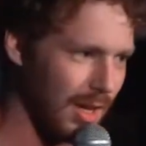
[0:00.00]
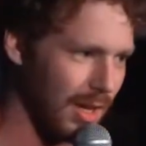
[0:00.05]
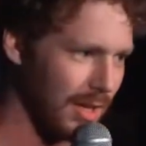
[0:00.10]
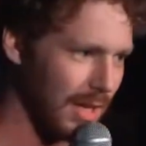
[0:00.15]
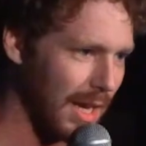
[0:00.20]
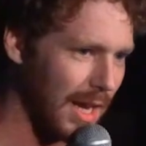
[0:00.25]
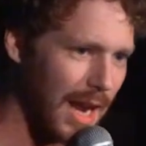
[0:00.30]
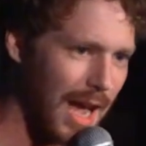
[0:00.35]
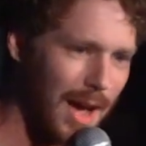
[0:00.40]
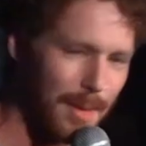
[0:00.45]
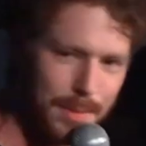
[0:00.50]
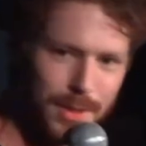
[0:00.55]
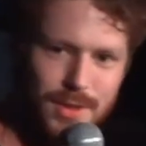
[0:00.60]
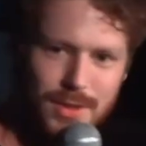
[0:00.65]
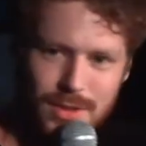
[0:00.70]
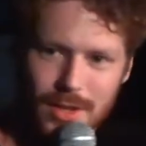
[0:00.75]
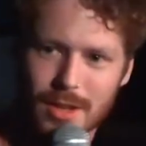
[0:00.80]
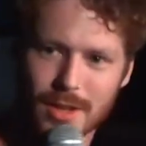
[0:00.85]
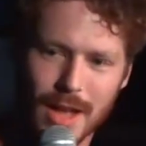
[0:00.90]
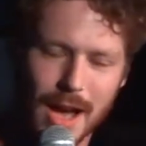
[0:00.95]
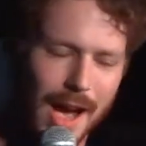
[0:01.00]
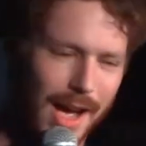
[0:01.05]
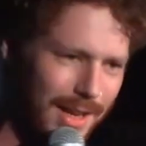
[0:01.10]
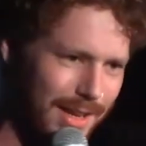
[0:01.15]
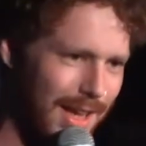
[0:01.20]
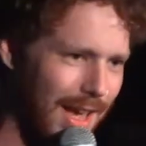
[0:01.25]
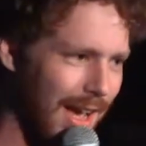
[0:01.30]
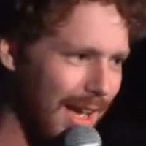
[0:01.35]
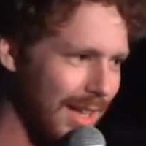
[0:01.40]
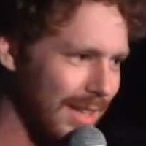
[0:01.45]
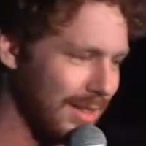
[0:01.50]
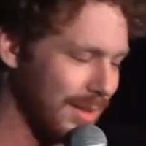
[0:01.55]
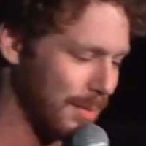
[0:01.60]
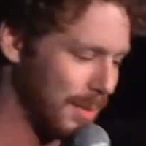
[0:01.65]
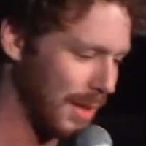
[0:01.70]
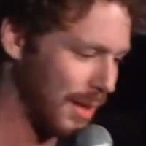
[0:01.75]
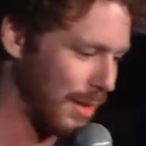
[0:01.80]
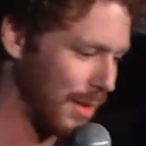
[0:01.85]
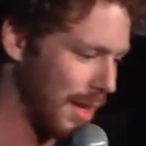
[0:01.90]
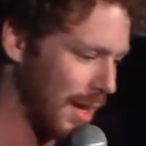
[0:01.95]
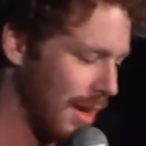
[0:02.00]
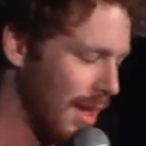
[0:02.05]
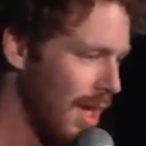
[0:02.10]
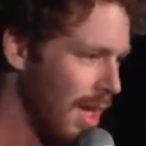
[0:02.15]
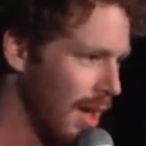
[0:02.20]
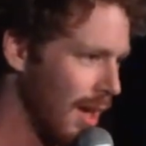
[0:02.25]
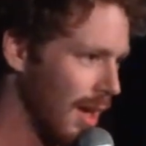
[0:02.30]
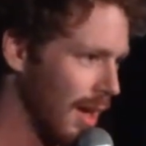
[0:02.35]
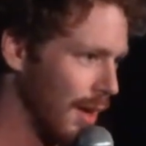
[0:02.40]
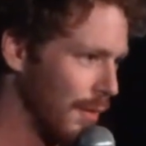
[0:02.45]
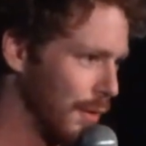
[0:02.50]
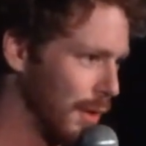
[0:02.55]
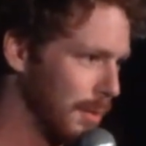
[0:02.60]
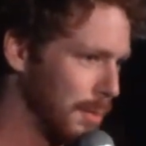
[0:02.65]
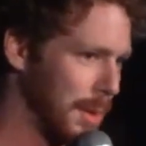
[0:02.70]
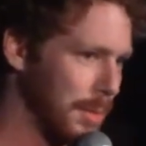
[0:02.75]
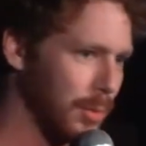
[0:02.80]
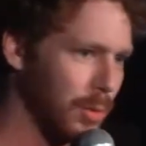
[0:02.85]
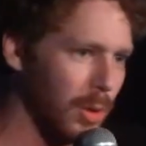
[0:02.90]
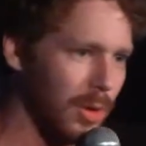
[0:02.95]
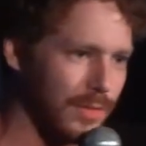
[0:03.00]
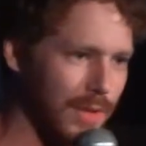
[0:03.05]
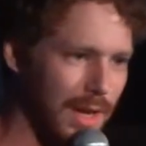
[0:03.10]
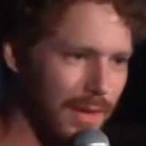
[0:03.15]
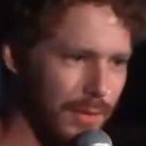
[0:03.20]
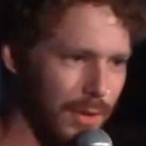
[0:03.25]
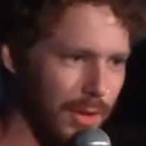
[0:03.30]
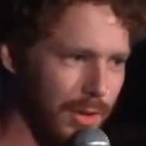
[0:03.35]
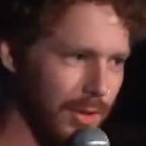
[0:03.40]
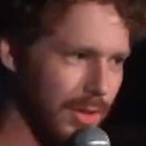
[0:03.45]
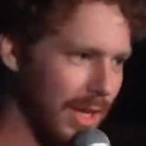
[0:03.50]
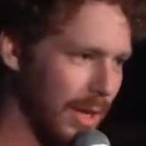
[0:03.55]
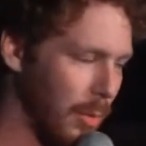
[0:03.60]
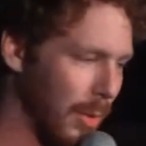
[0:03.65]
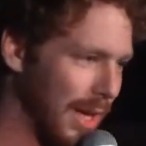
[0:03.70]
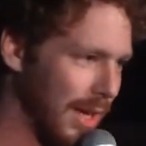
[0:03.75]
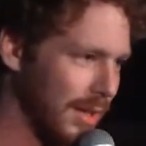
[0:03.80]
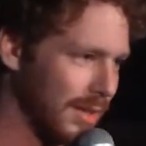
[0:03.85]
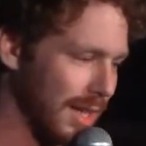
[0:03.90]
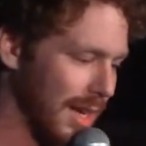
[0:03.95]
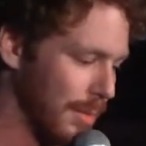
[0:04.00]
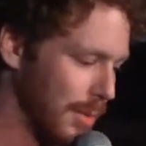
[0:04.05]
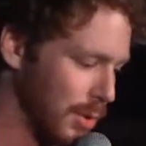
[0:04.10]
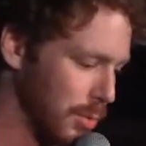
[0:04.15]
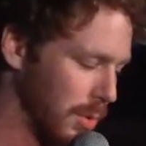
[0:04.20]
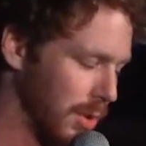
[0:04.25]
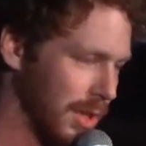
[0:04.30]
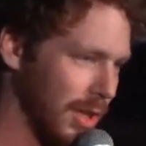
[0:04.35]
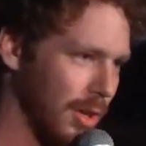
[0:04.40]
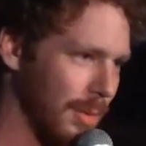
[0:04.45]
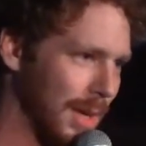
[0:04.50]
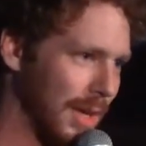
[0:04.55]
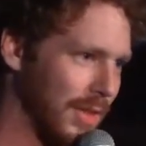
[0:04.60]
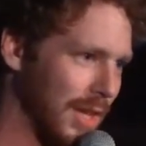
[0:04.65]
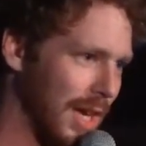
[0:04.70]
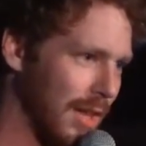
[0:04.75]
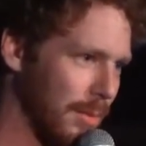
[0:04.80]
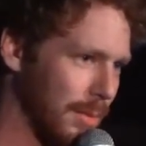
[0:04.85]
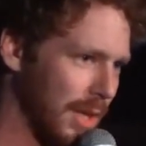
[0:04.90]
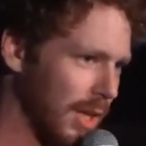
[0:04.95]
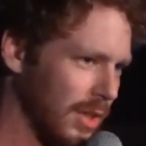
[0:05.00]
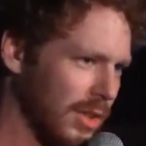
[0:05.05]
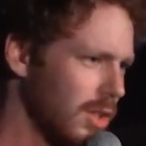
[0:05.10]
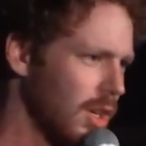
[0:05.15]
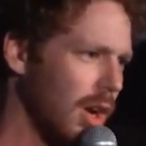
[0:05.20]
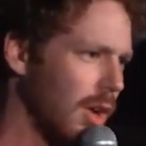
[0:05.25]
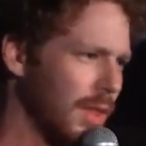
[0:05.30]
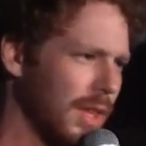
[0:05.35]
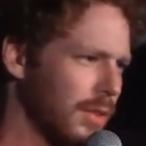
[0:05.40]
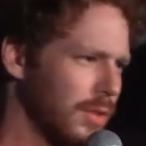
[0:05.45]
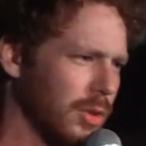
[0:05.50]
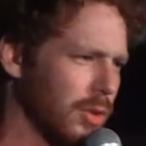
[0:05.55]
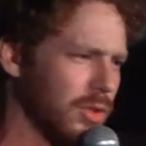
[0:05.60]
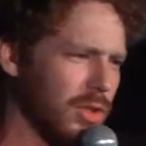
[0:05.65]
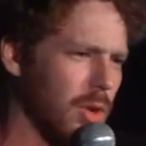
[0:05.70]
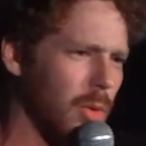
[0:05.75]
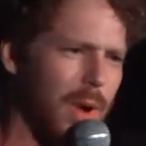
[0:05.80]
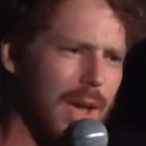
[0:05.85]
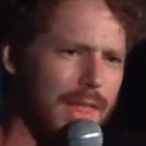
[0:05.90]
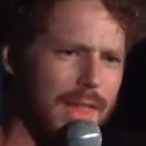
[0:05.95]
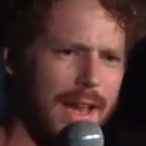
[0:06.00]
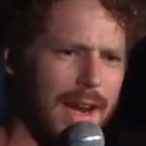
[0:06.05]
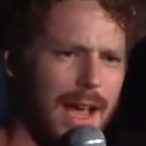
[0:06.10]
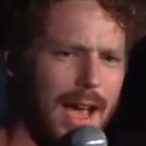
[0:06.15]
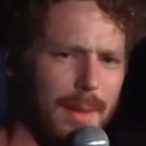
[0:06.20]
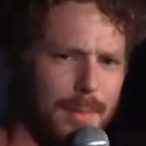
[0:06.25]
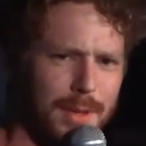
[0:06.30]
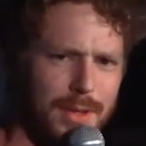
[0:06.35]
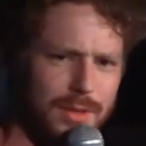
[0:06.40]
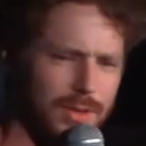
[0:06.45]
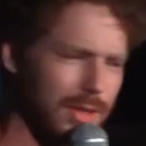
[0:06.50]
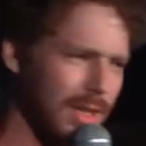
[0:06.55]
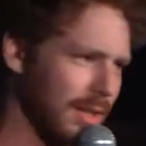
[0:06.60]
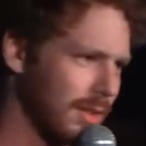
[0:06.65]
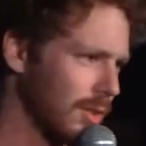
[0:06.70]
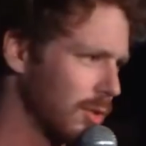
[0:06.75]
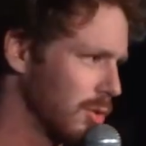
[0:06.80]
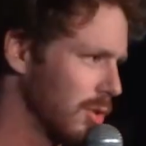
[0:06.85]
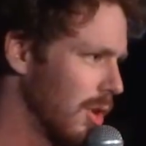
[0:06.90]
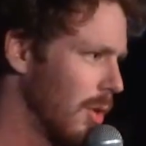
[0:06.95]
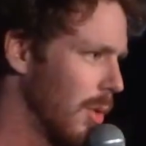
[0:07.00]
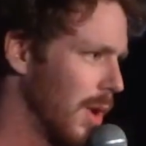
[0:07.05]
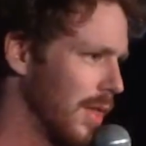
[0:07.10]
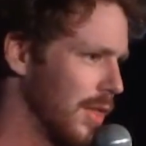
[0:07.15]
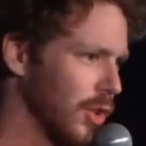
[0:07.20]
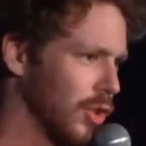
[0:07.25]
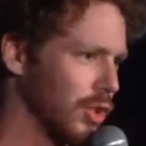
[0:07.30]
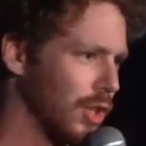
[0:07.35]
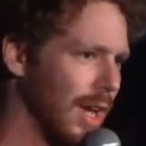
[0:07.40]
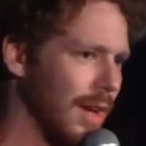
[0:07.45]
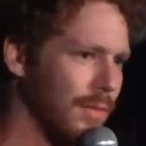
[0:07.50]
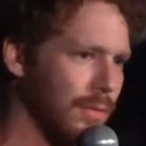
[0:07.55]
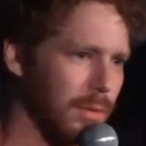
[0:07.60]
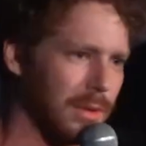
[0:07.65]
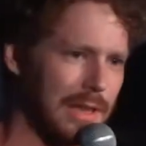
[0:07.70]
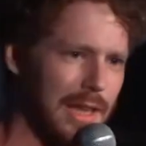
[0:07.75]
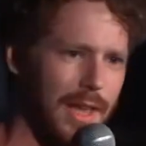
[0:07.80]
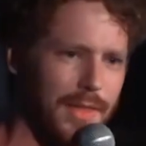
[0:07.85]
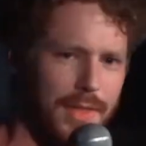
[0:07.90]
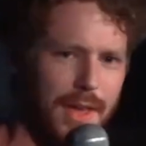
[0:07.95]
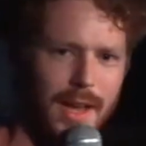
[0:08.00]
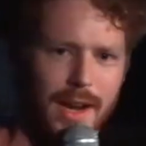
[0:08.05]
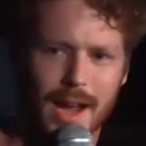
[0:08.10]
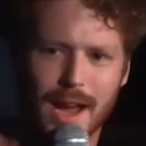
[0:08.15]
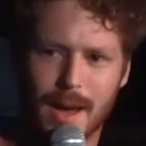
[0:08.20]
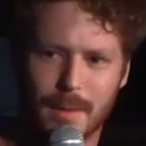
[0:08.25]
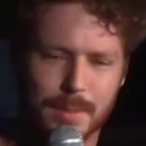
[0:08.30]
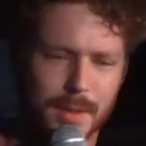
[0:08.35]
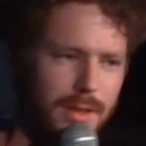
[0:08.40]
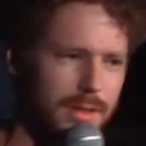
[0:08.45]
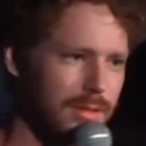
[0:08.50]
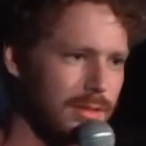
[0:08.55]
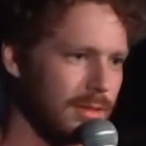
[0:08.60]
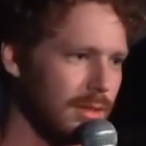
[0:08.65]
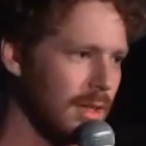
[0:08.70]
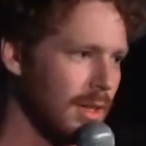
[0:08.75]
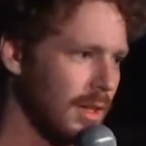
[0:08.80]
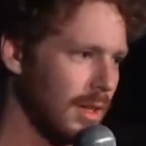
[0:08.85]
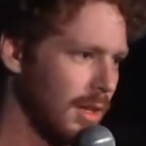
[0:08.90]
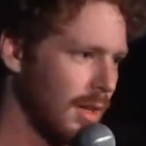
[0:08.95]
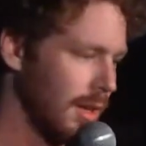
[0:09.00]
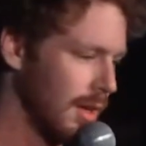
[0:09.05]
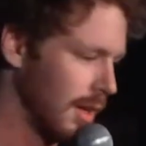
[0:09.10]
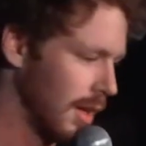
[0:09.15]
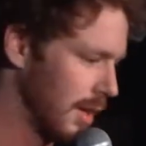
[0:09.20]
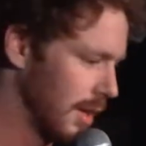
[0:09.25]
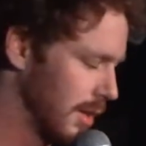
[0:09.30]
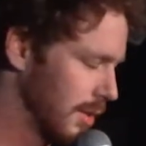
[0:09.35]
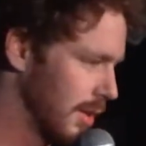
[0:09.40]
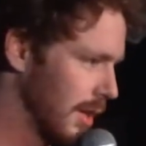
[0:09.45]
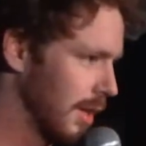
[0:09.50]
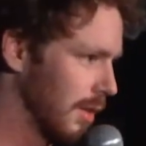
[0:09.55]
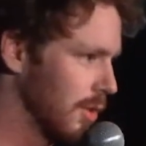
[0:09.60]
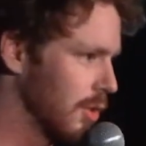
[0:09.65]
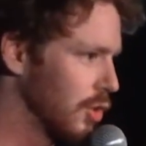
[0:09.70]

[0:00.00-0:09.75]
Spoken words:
That happens a lot. Yeah, that's a big thing. I feel like people who have never like waited tables will hear about that and be like, no, there's no way that happens. Like, there's no way the chef would let that happen. And it's like, the